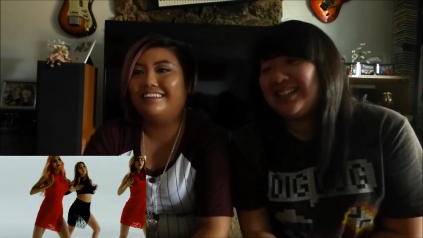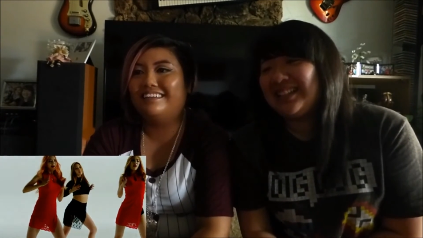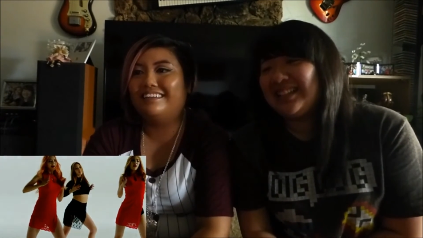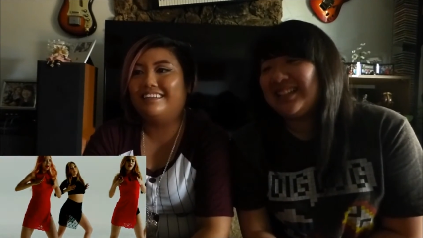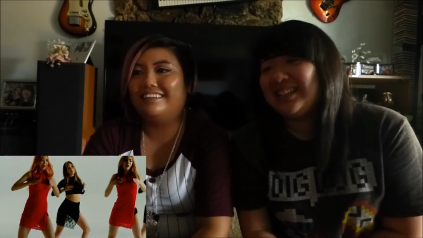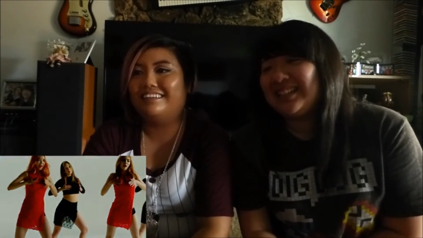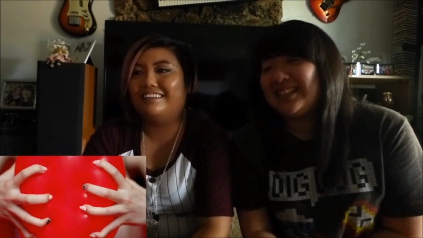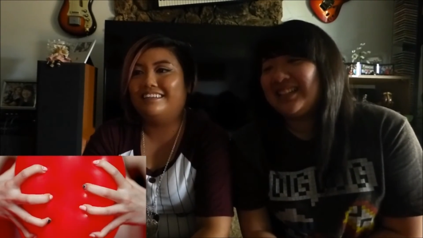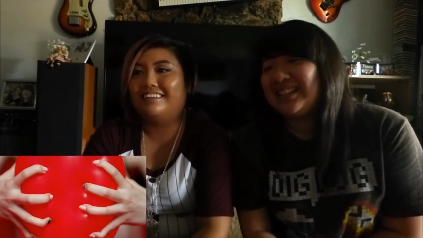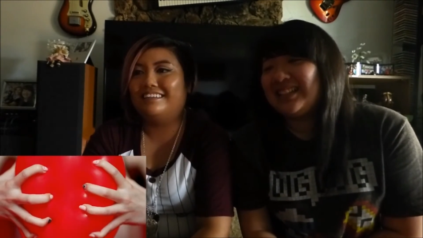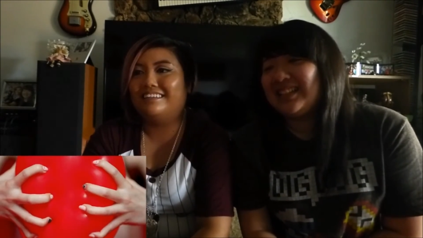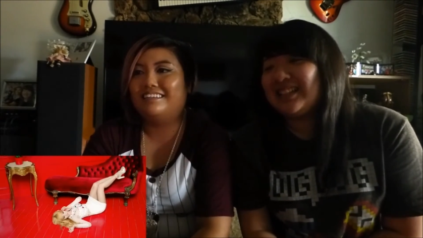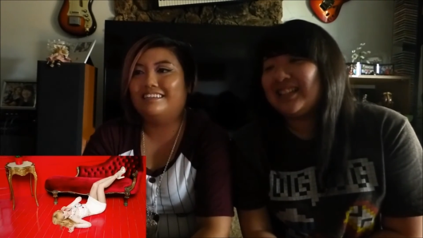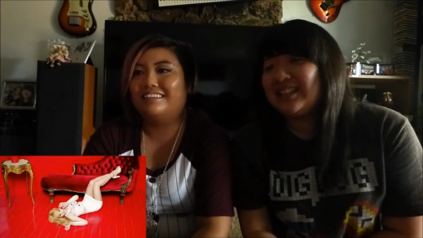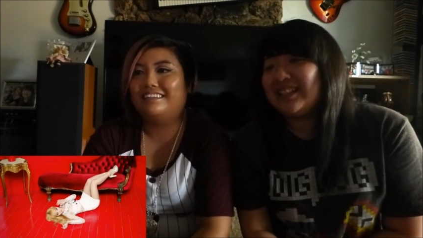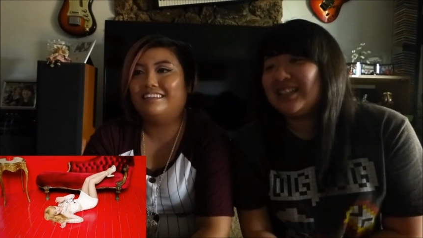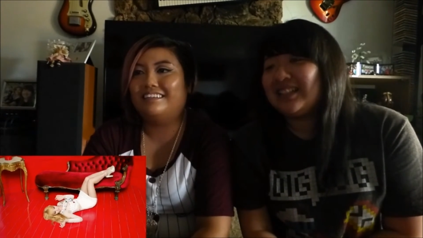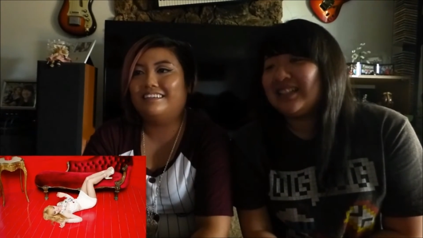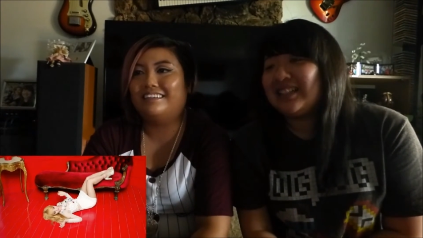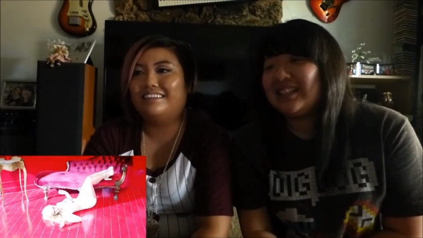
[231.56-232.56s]

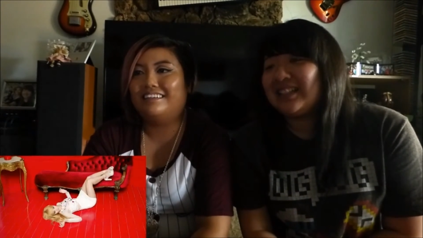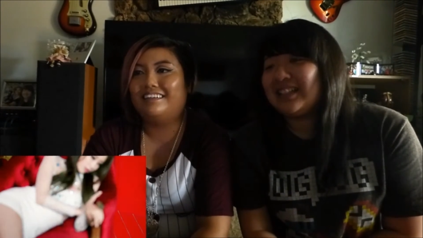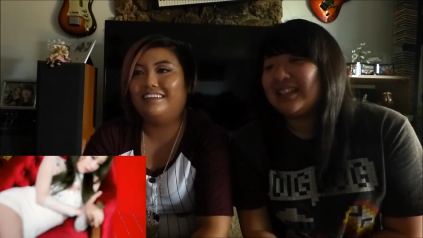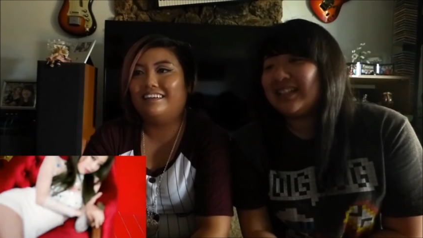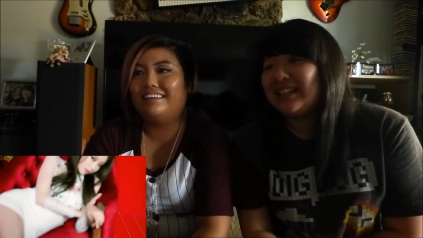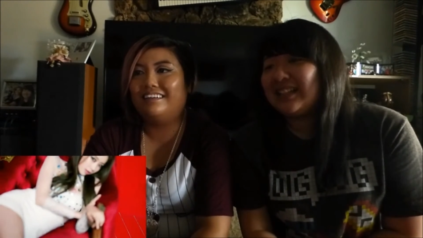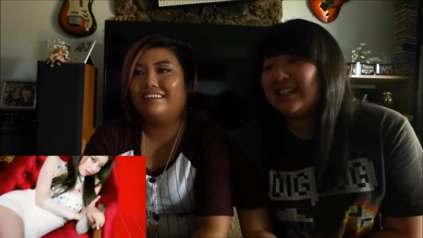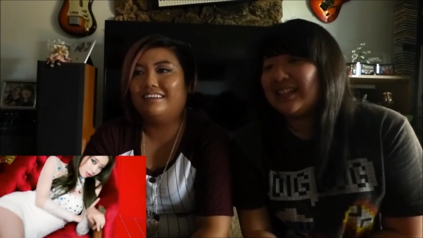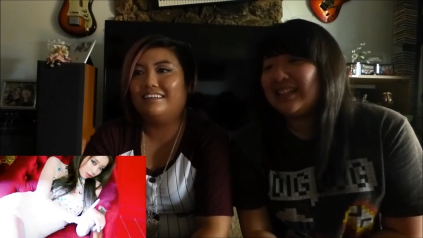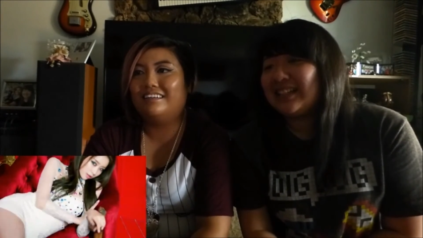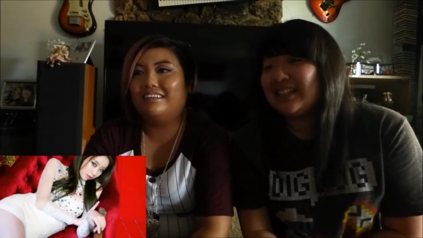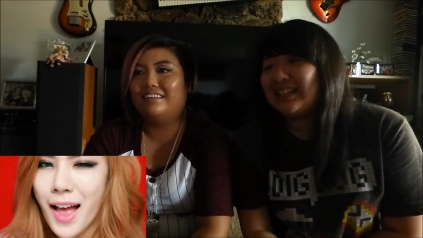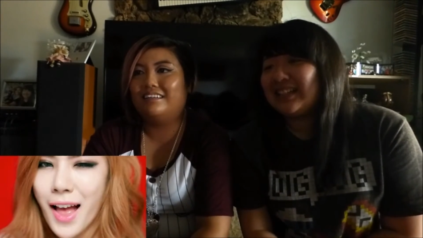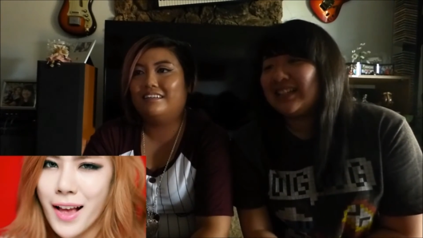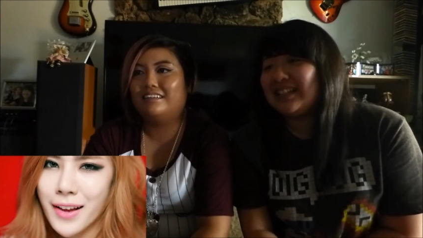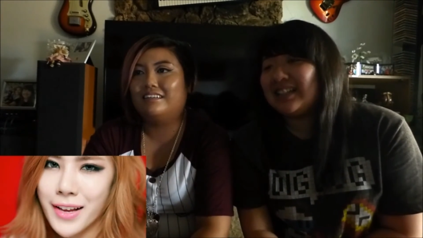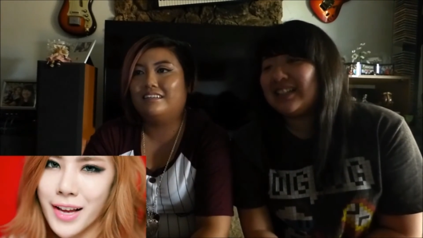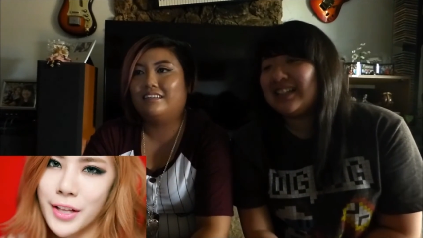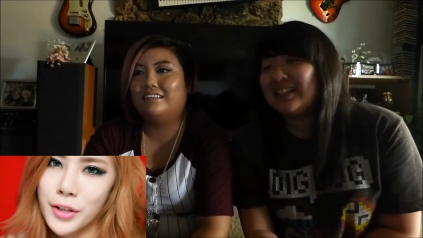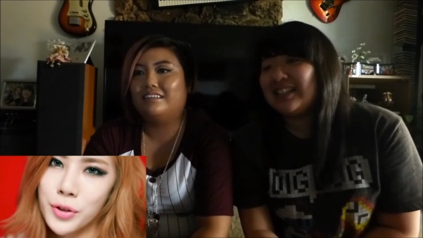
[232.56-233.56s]

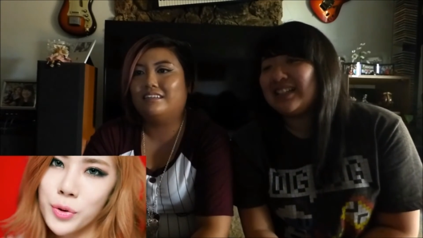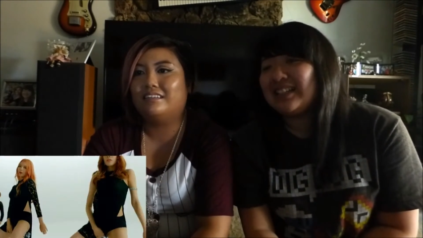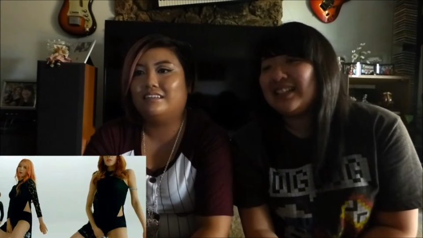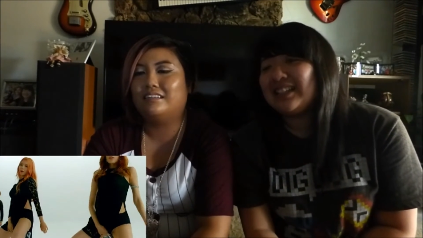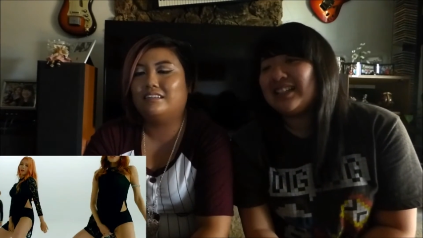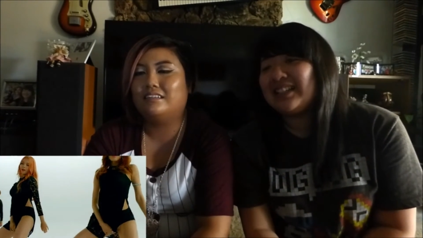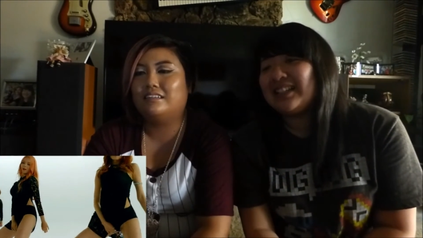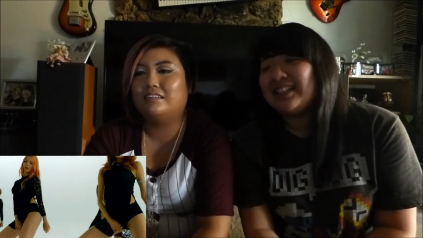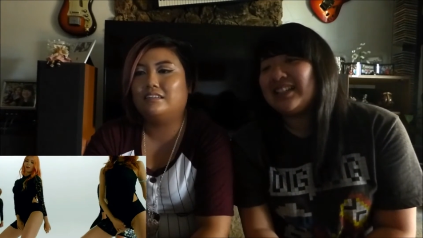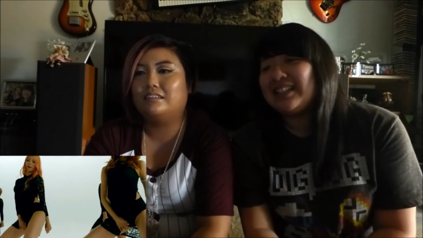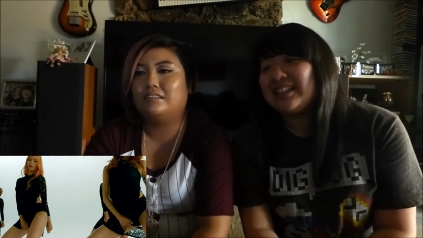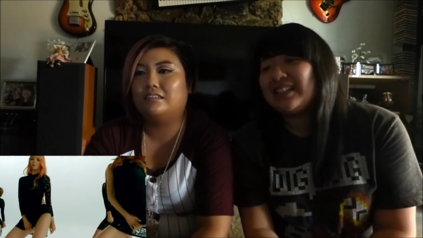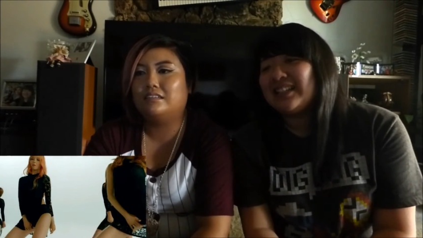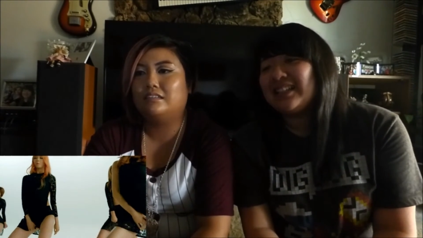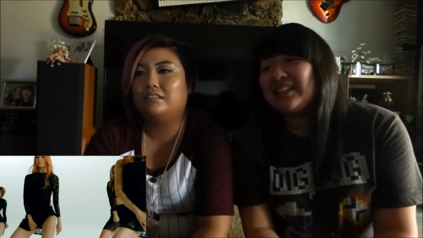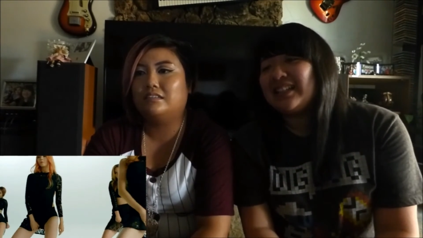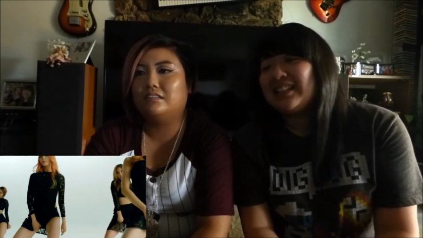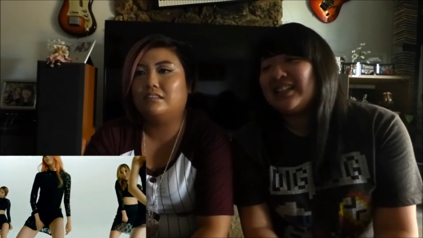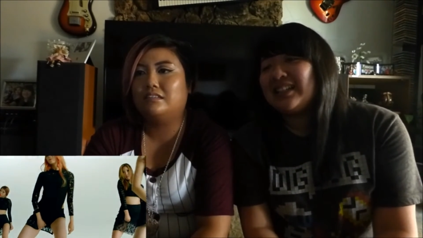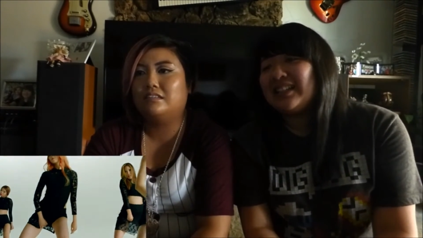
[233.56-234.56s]

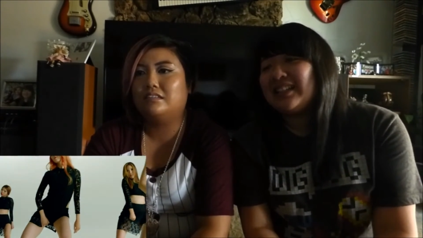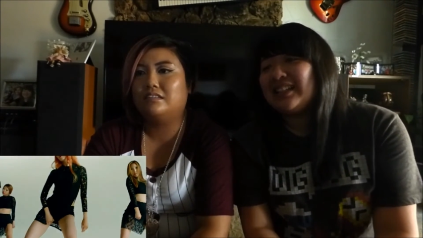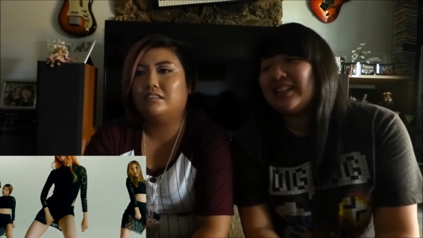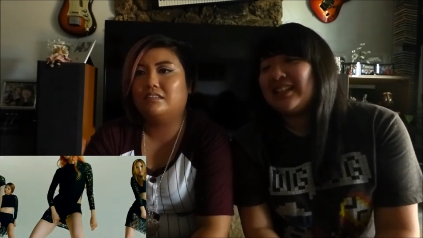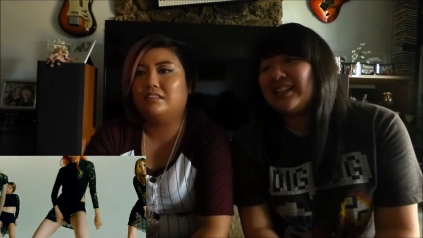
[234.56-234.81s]
(silence)